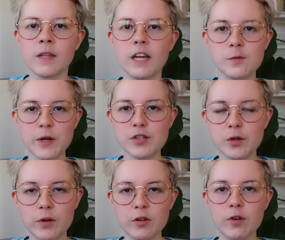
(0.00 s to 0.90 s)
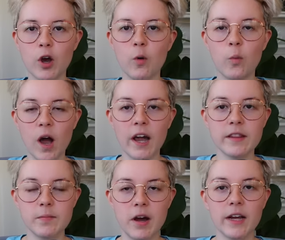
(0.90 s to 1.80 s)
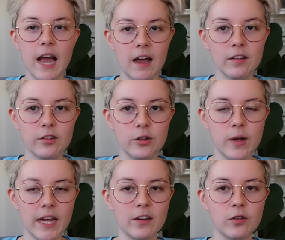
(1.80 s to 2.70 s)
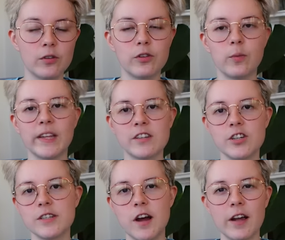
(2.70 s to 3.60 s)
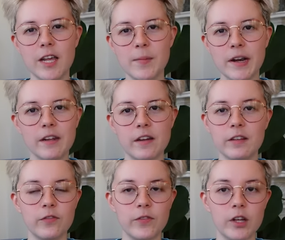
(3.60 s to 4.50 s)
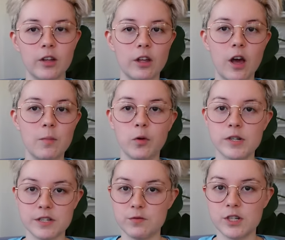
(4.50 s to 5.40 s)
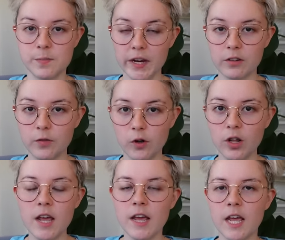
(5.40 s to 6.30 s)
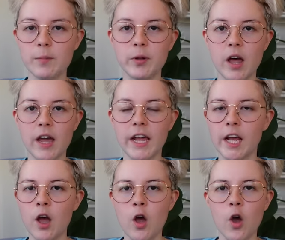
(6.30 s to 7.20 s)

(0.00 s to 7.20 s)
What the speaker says: Especially when you know why the mug has two handles, the way that she's talking about it does feel a lot more disrespectful, implying,